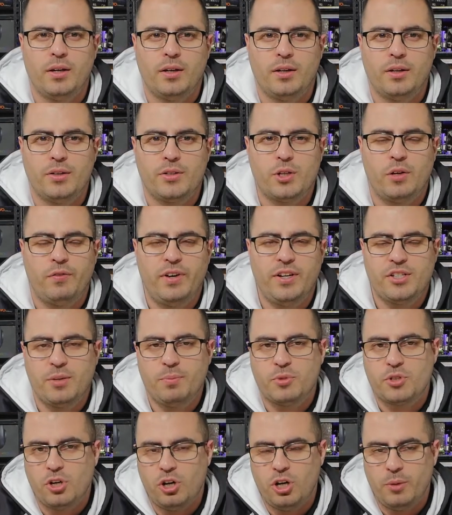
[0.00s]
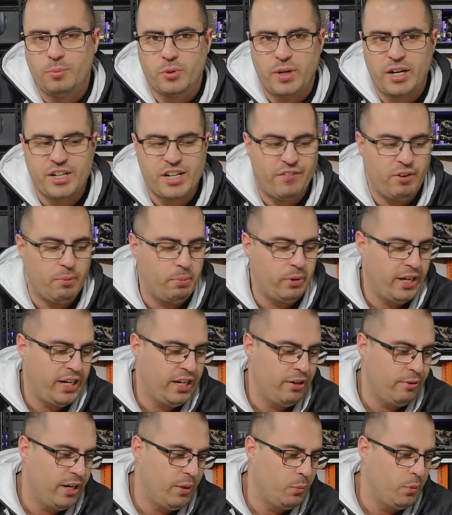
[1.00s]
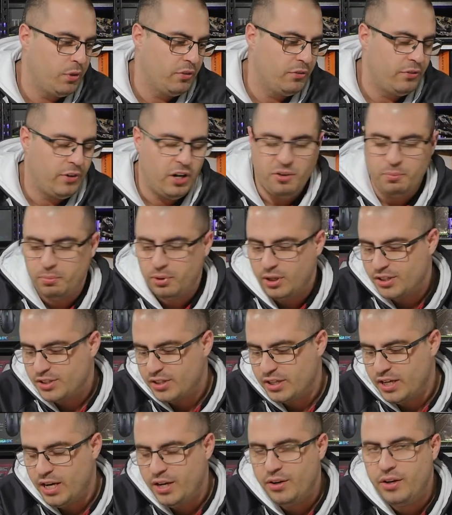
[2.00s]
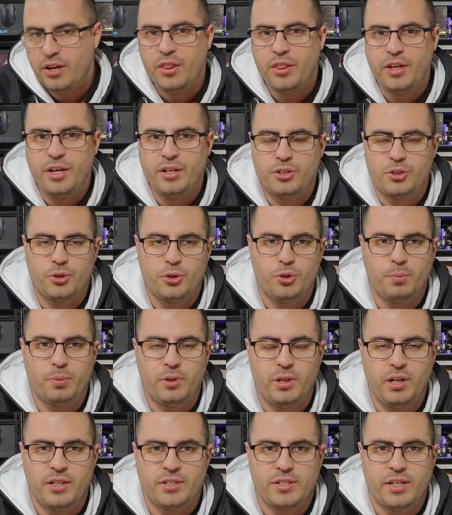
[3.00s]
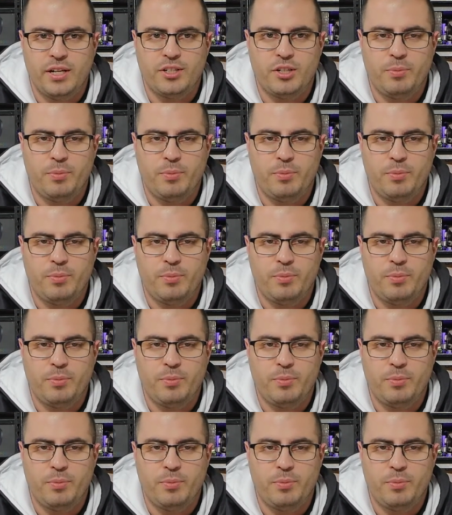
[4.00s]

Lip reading: So I've had some time to actually have a play around with the 5 Plus and the 2 Plus. And to